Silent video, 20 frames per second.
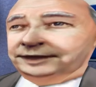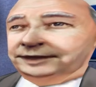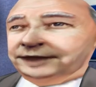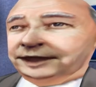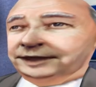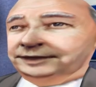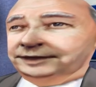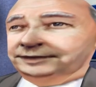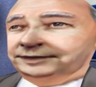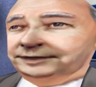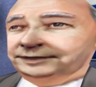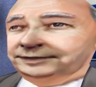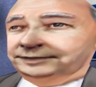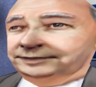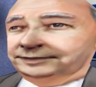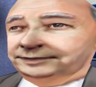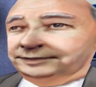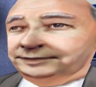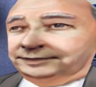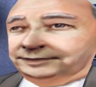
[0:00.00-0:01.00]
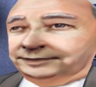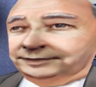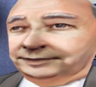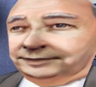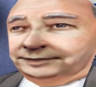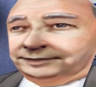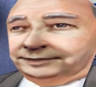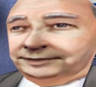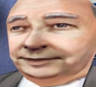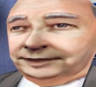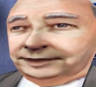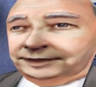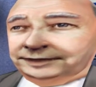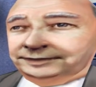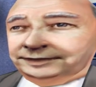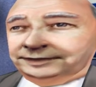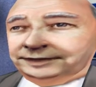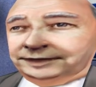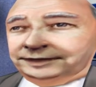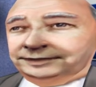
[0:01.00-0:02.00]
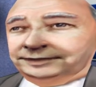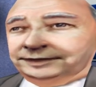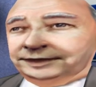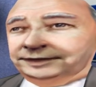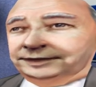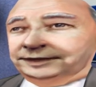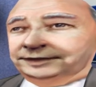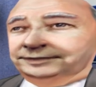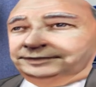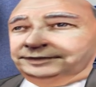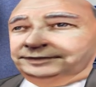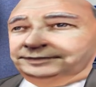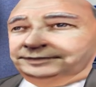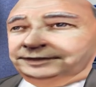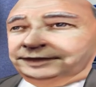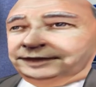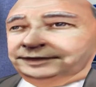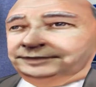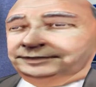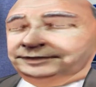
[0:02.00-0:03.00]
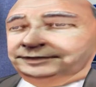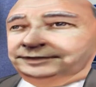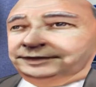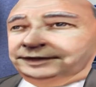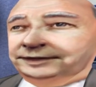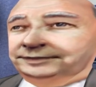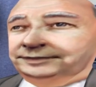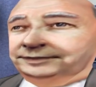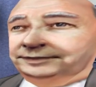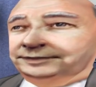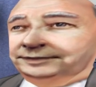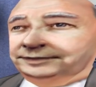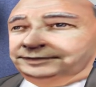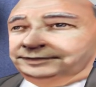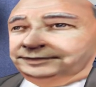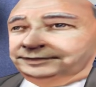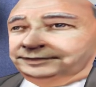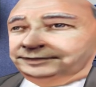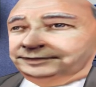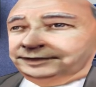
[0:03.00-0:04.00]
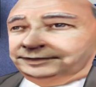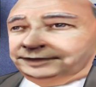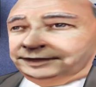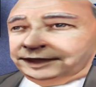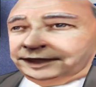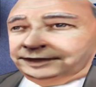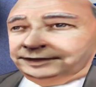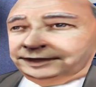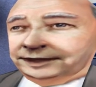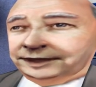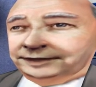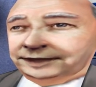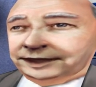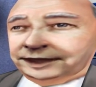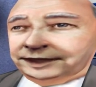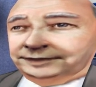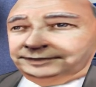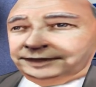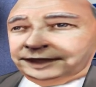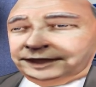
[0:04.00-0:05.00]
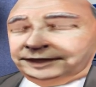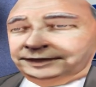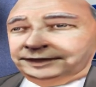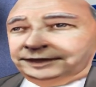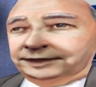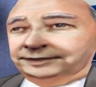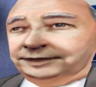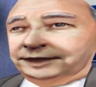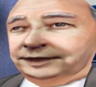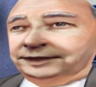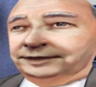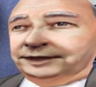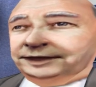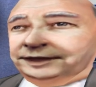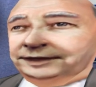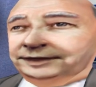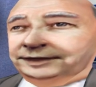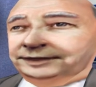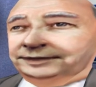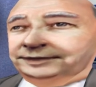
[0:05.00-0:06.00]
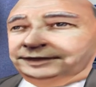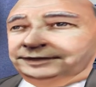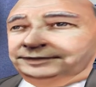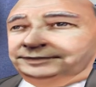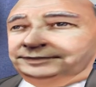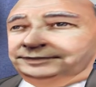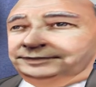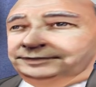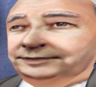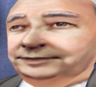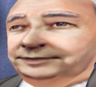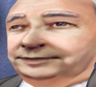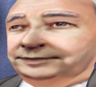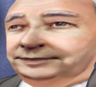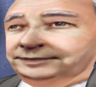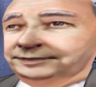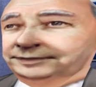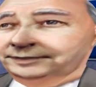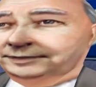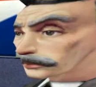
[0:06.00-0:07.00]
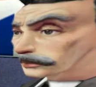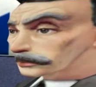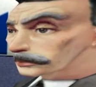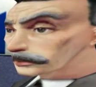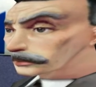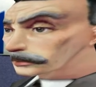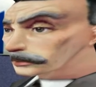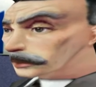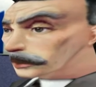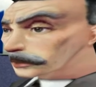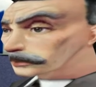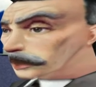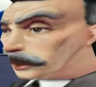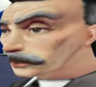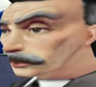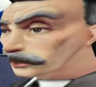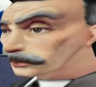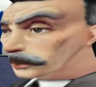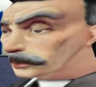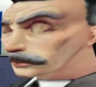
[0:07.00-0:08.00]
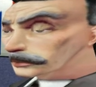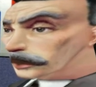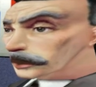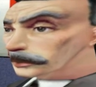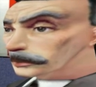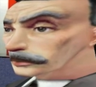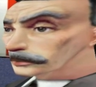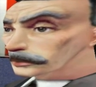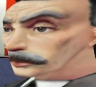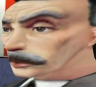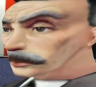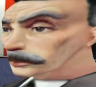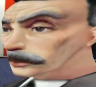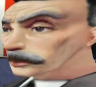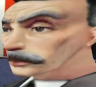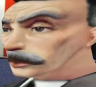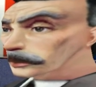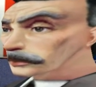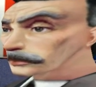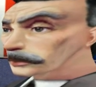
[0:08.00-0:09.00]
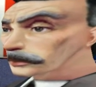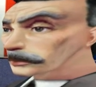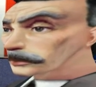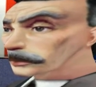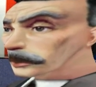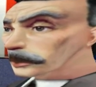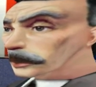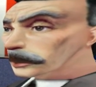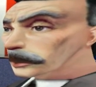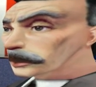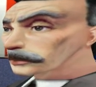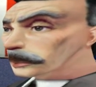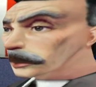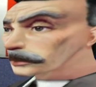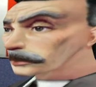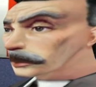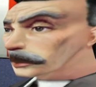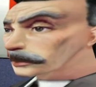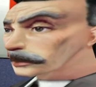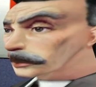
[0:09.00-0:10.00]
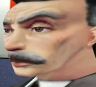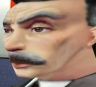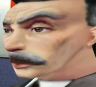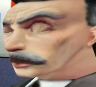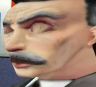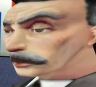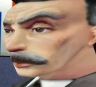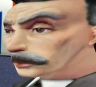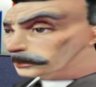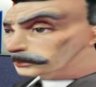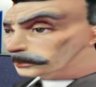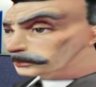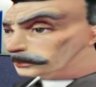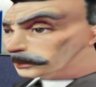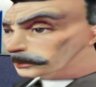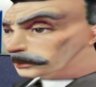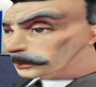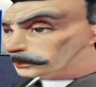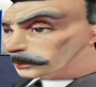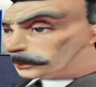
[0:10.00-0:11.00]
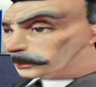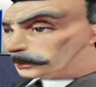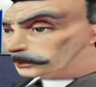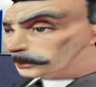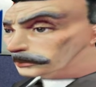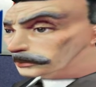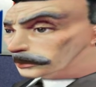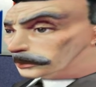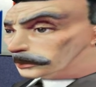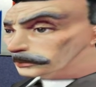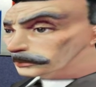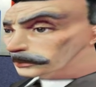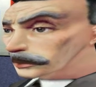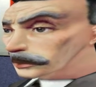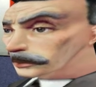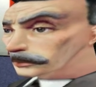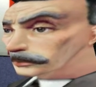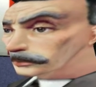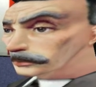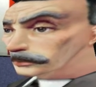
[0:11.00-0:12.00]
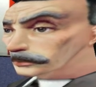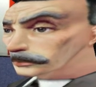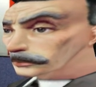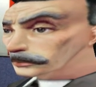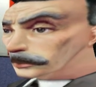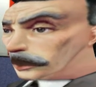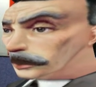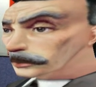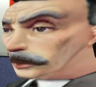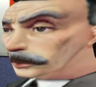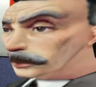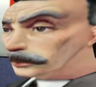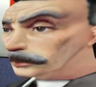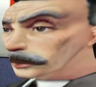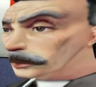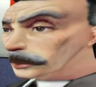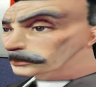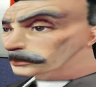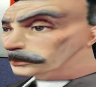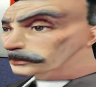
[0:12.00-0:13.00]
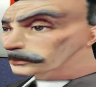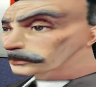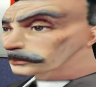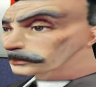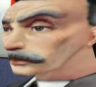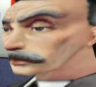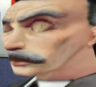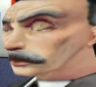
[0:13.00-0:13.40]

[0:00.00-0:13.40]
Precisely. And after this recent catastrophe, the two of you are our only available assets. To be perfectly frank, Agent Archer, you're only getting this assignment because we've no other choice. Matters of such